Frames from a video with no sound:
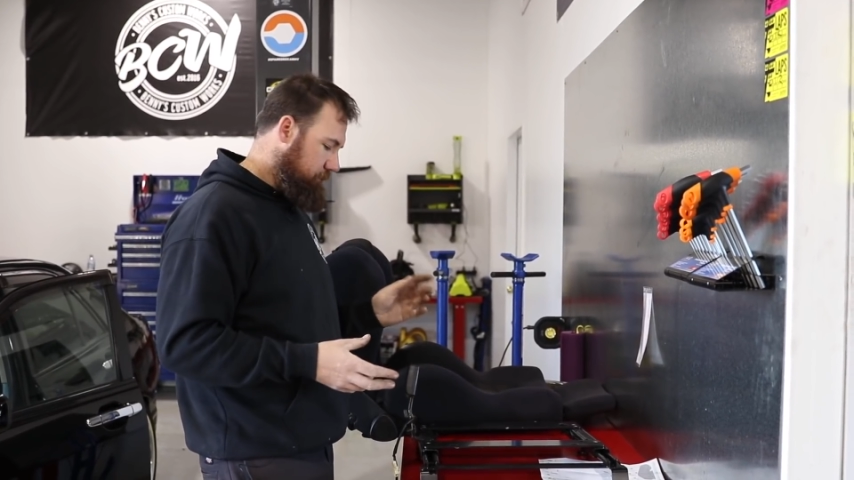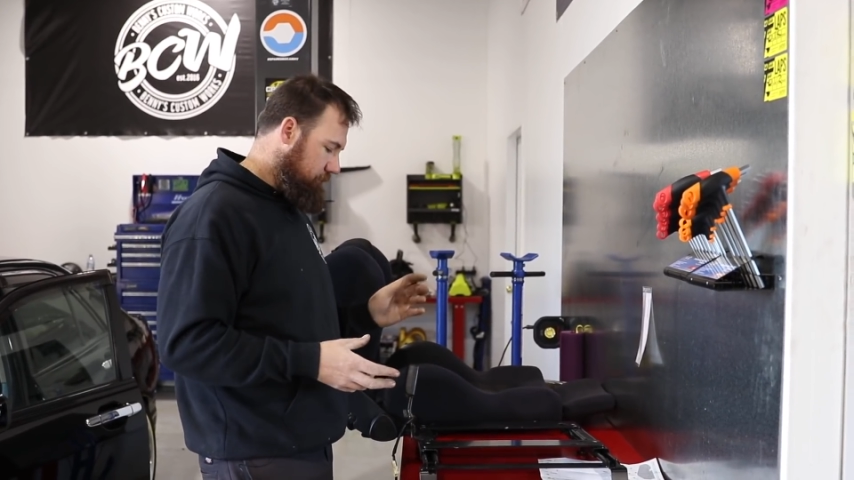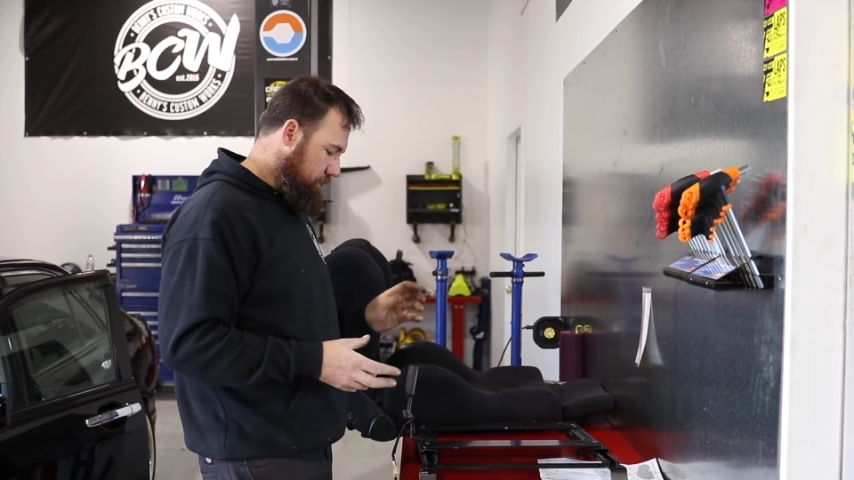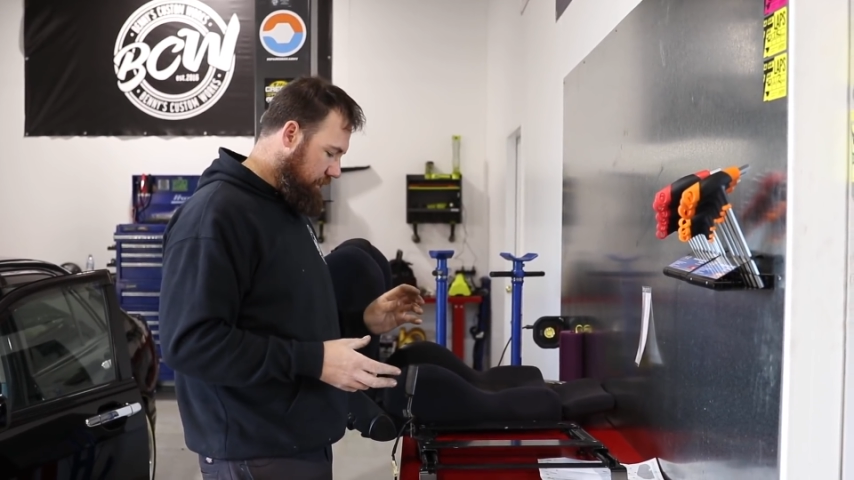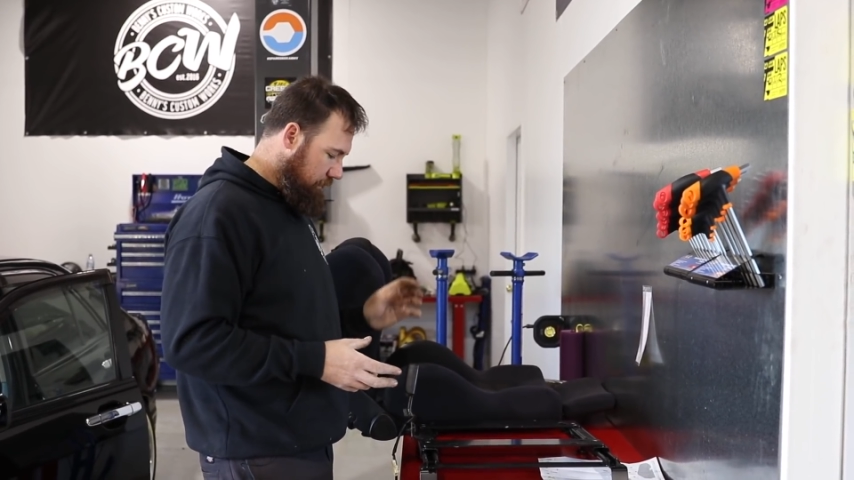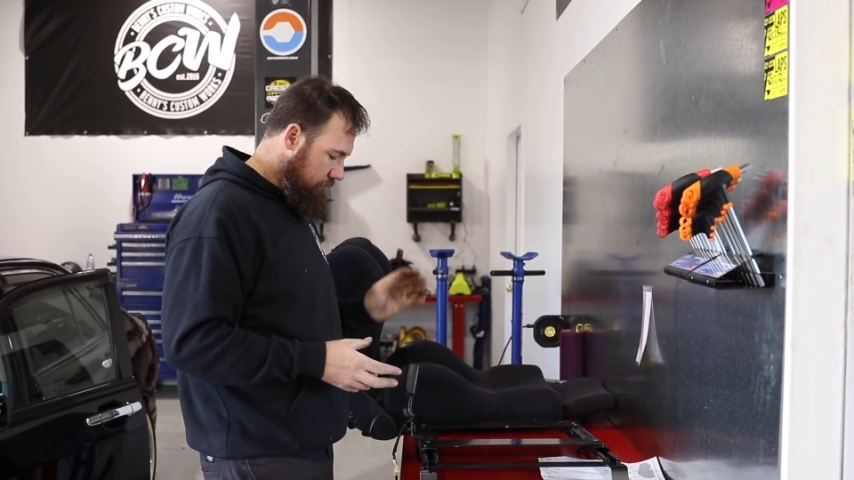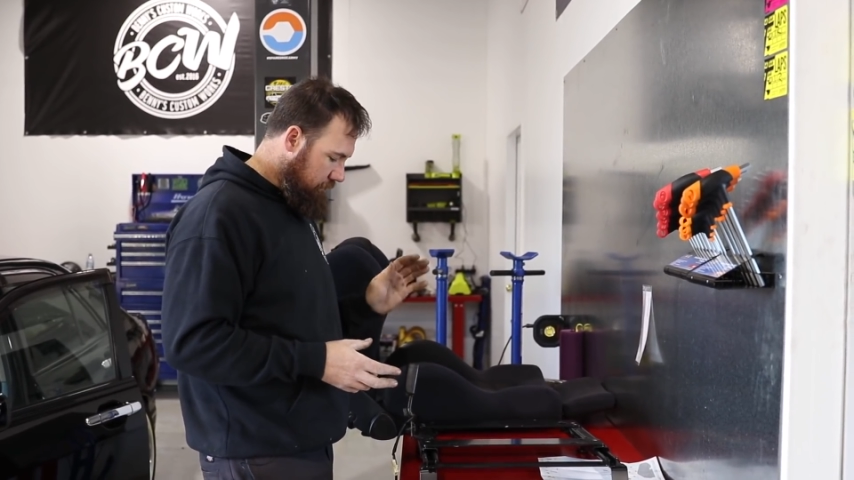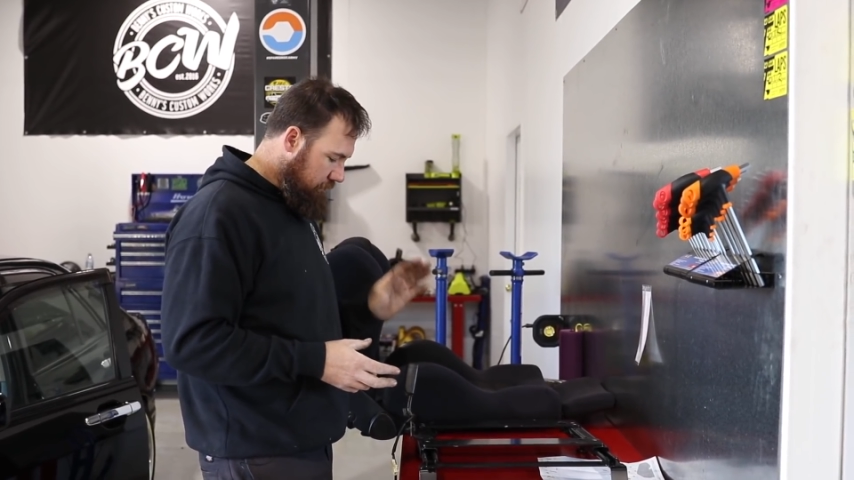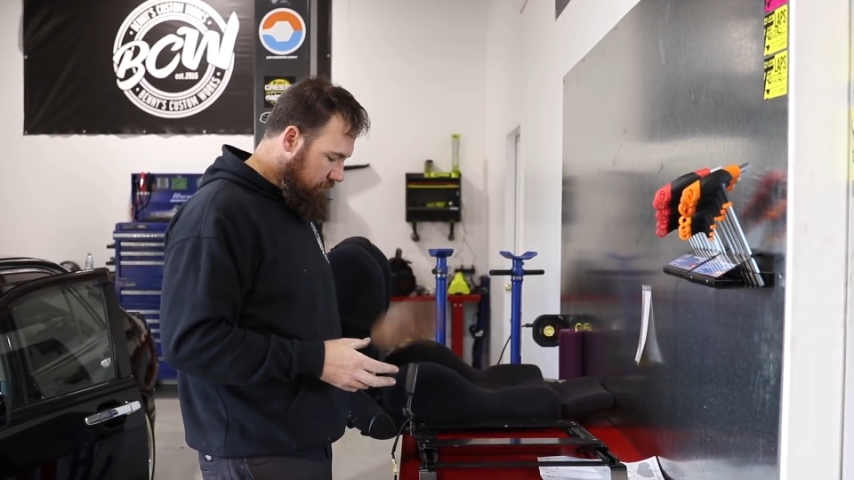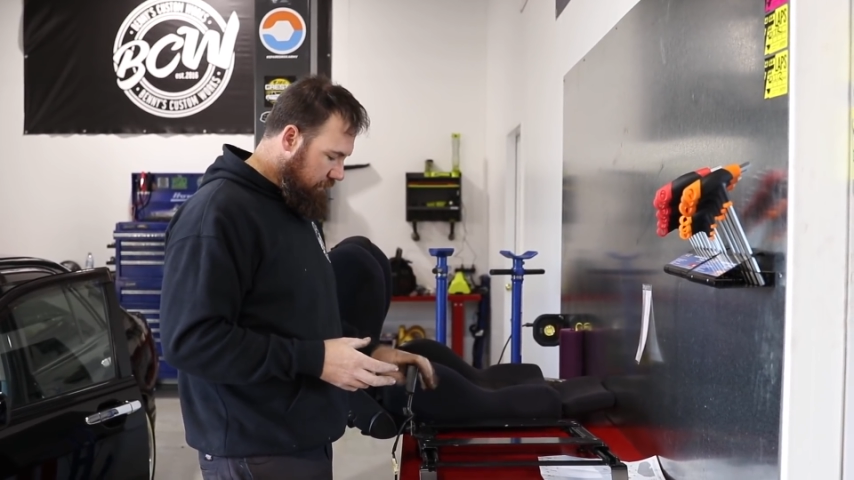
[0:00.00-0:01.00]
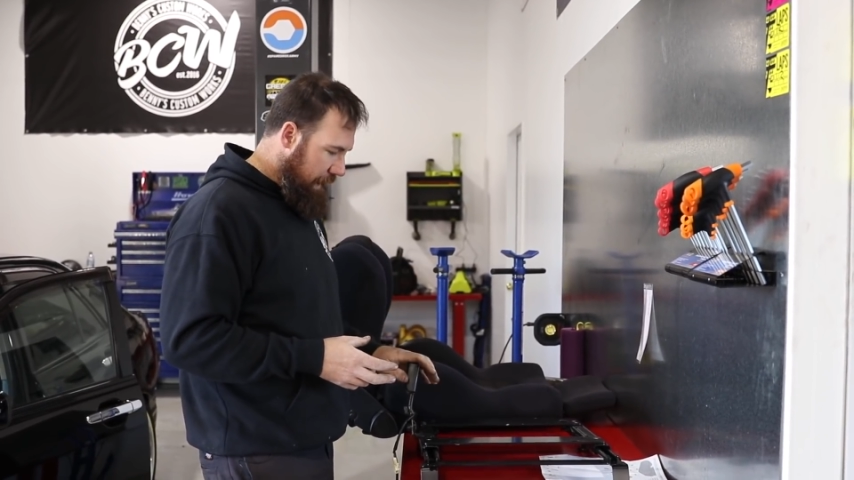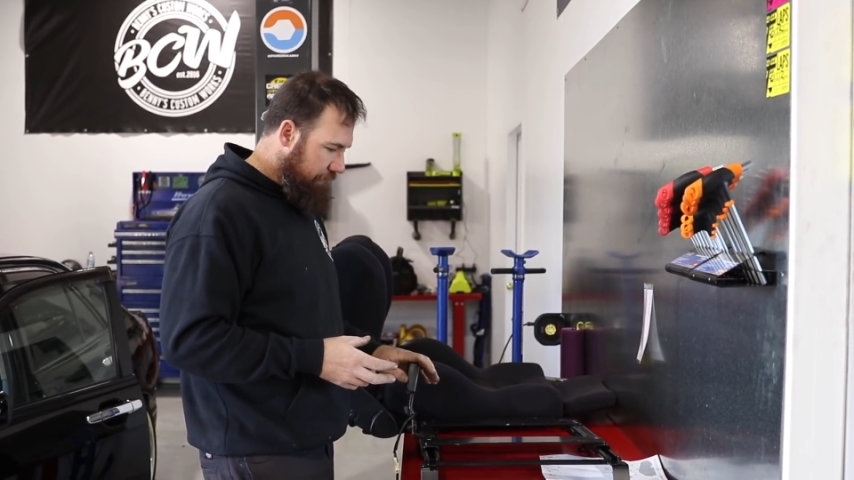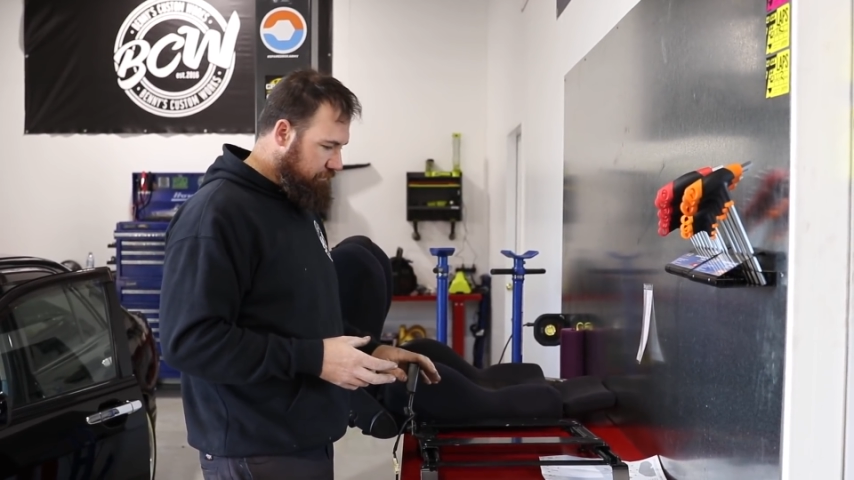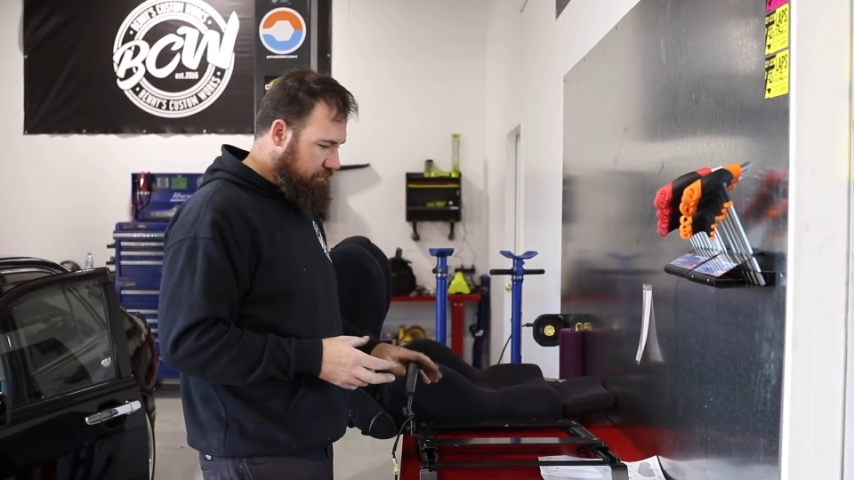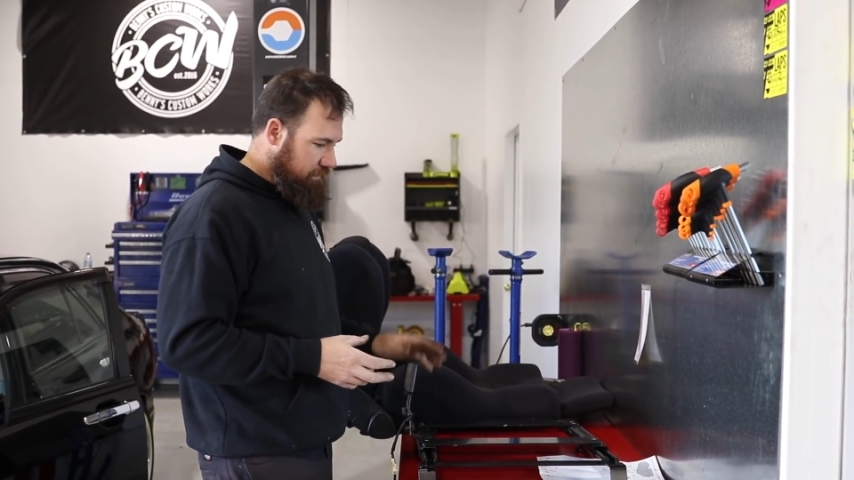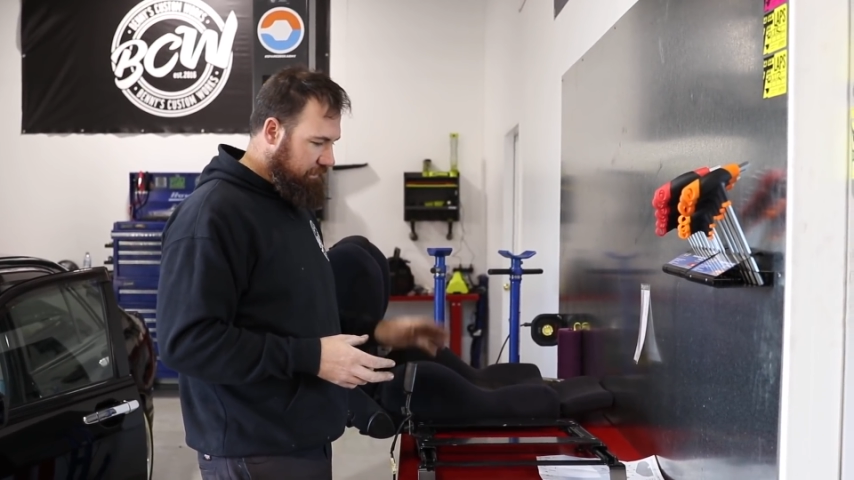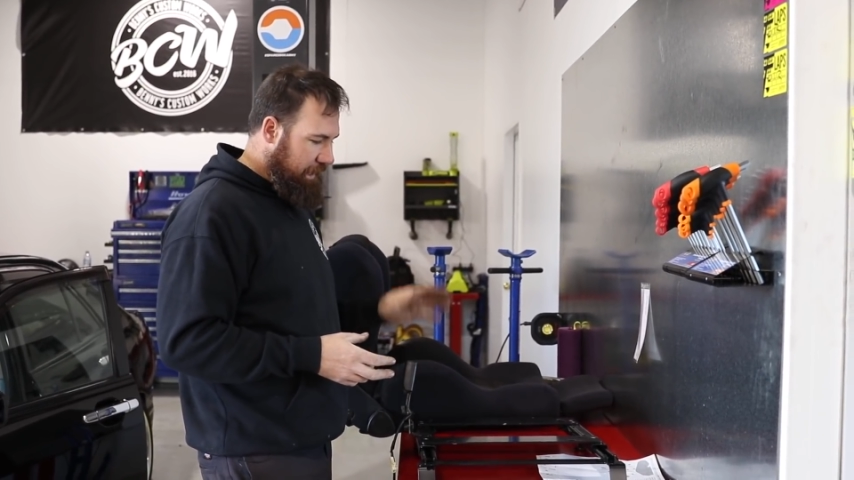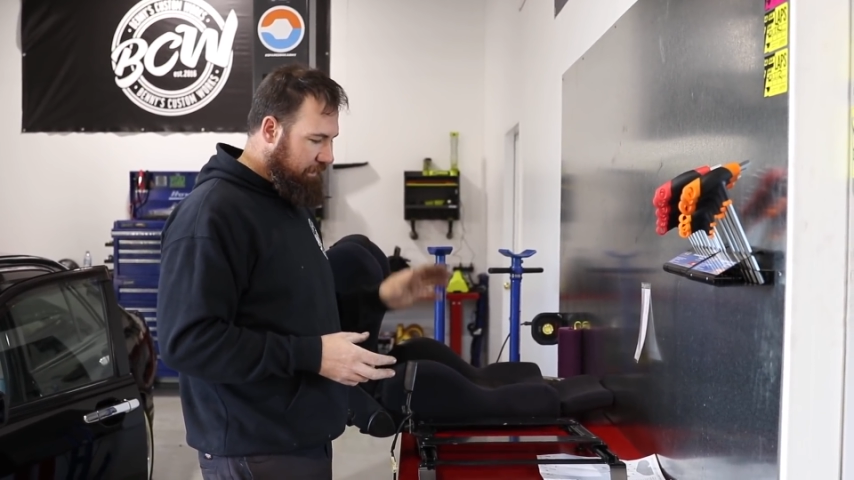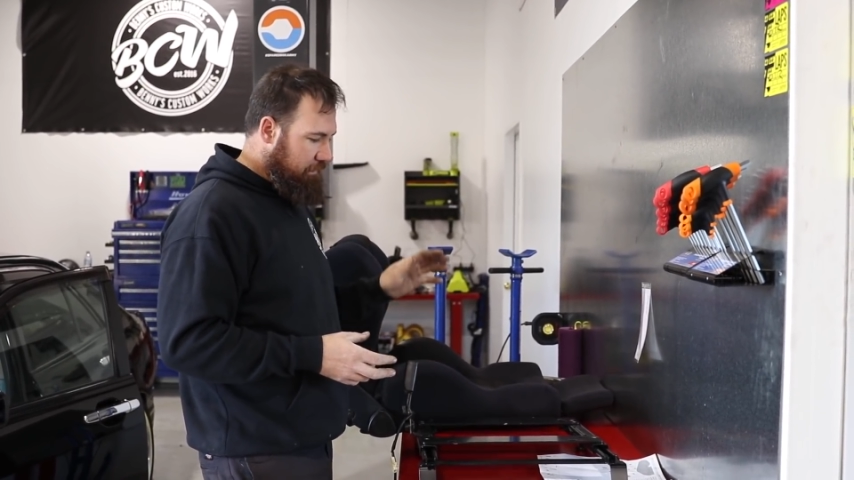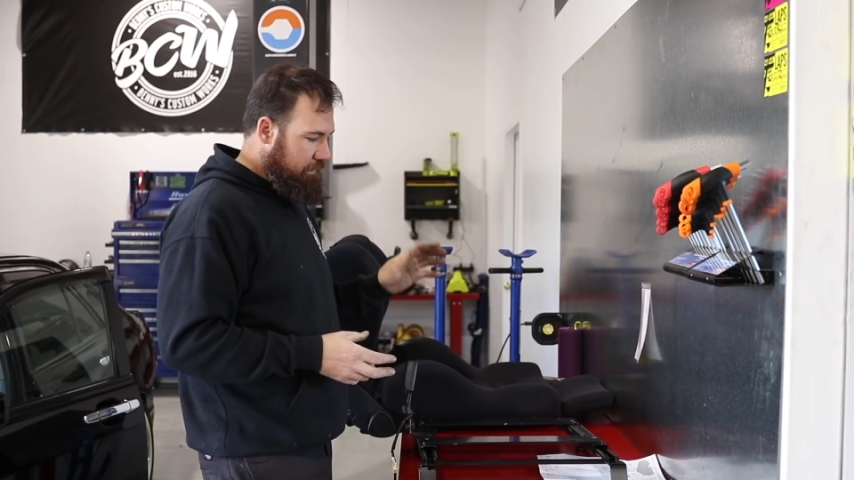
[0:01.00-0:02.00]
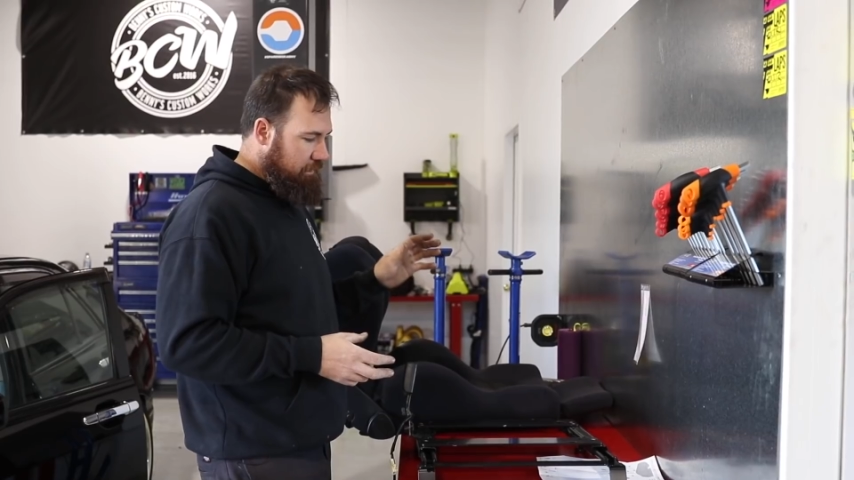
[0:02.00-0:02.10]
you've got to have a look at that.